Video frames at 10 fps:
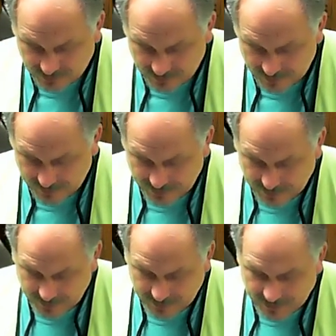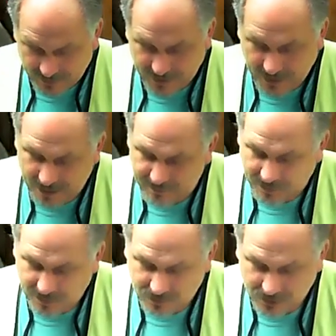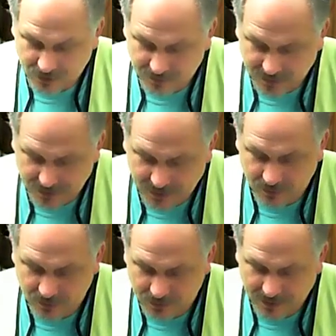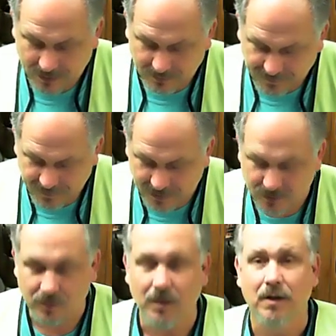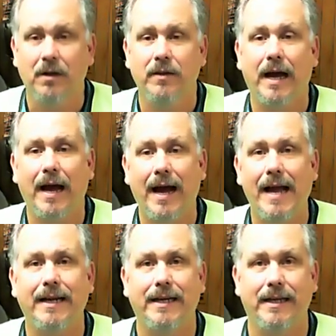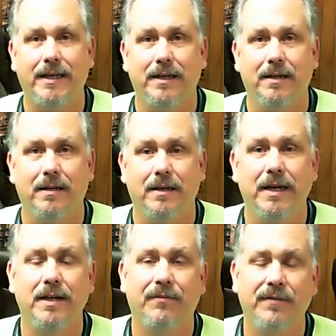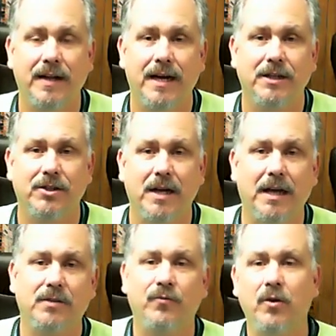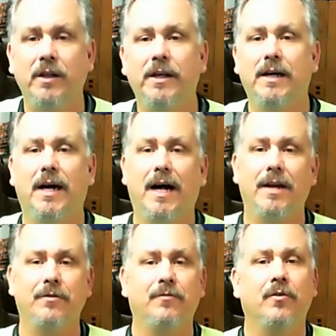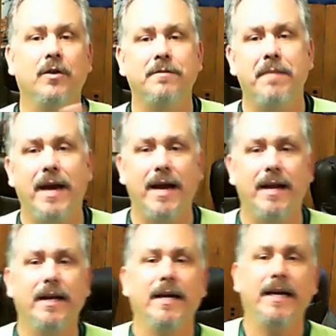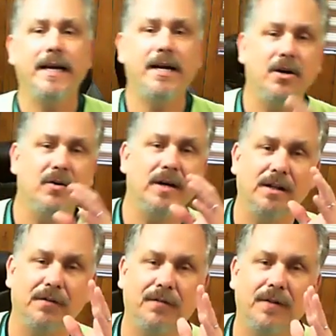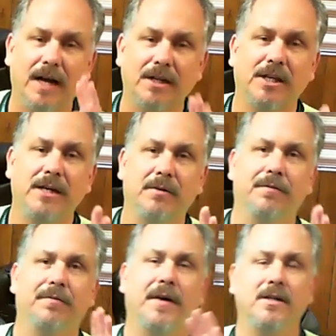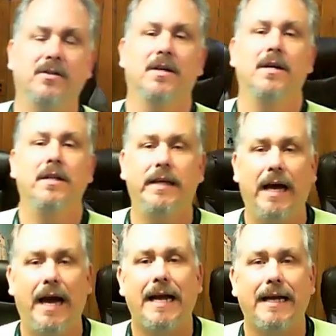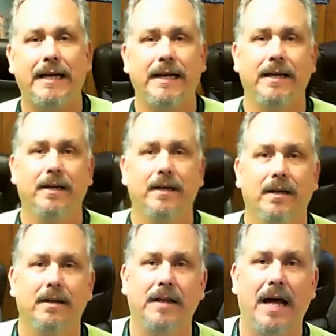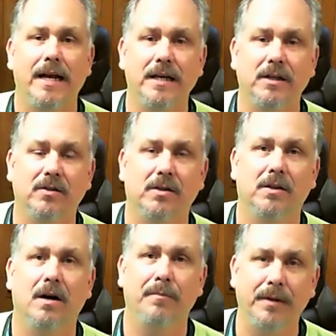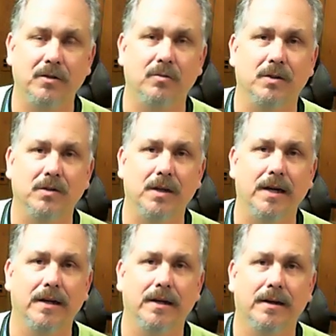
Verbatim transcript: to die. He came, but as a human, he knew that he would face the agony in the flesh. As fully God and fully man, he knew in the flesh he would face the agony that is accompanied with sin.